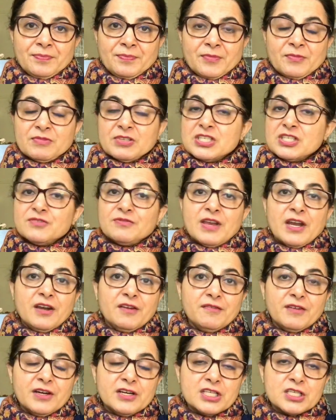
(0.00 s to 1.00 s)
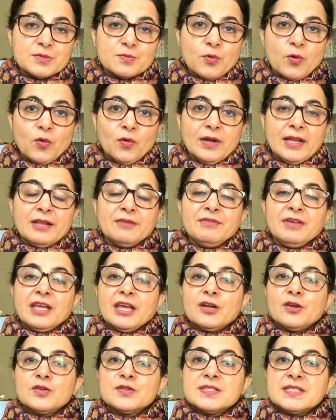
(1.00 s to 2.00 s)
which is very very small and we
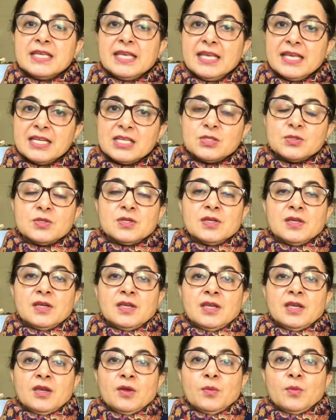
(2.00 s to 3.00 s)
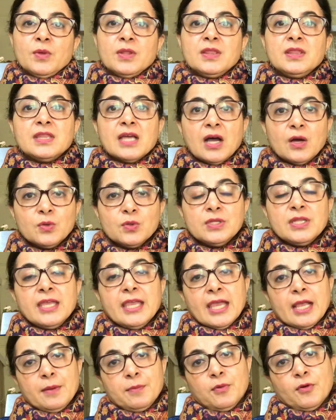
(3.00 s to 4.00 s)
cannot see it without the
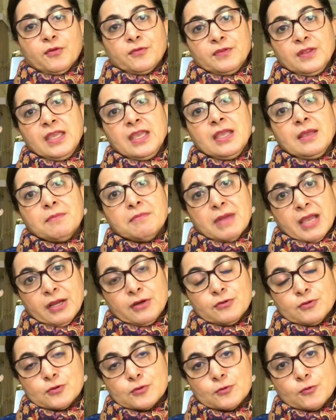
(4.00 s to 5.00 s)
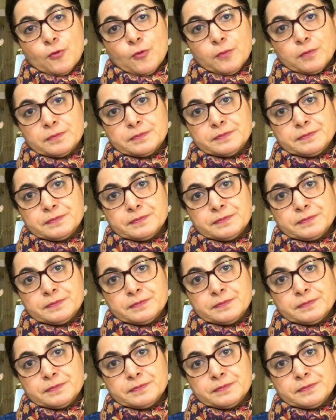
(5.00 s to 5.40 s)
help of the microscope.